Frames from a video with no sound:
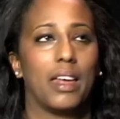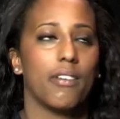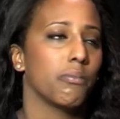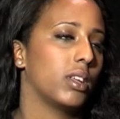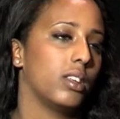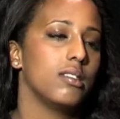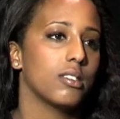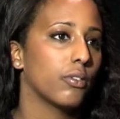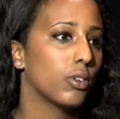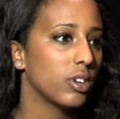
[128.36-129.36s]
they haven't been
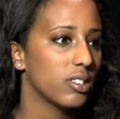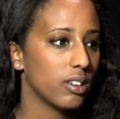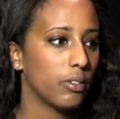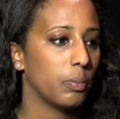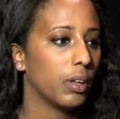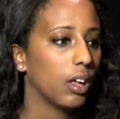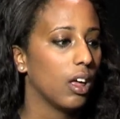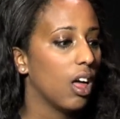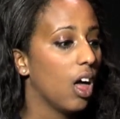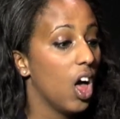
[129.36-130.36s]
easy. Of course, they have
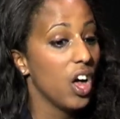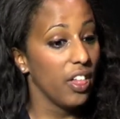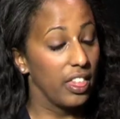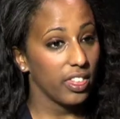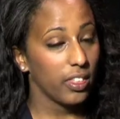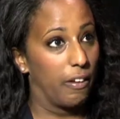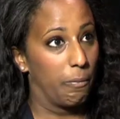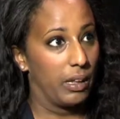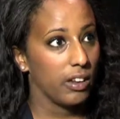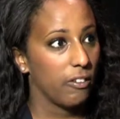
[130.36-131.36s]

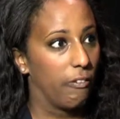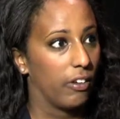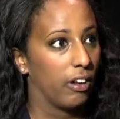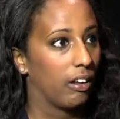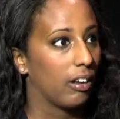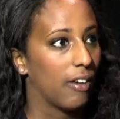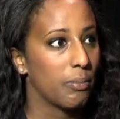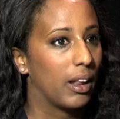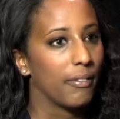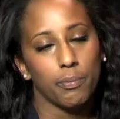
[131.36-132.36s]
been different. I've
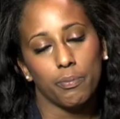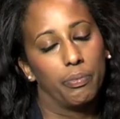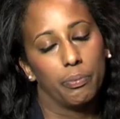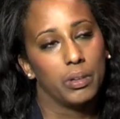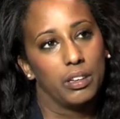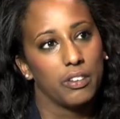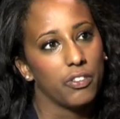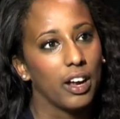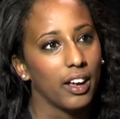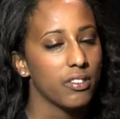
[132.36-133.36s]
been
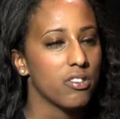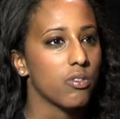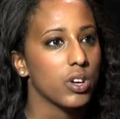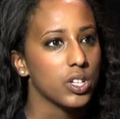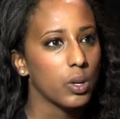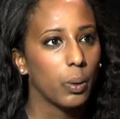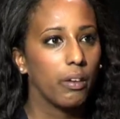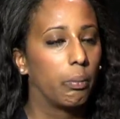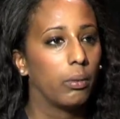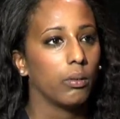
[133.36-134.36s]
different kind of situation where
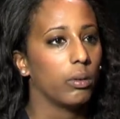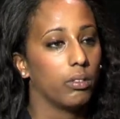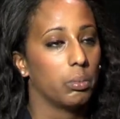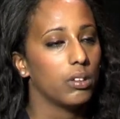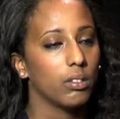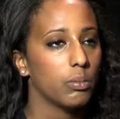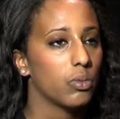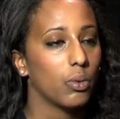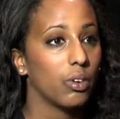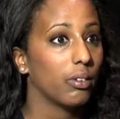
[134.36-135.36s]
I've been some
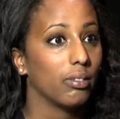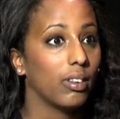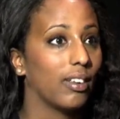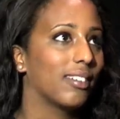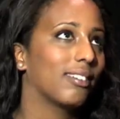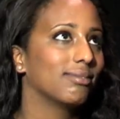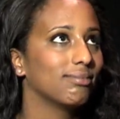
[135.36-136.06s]
sort of, like,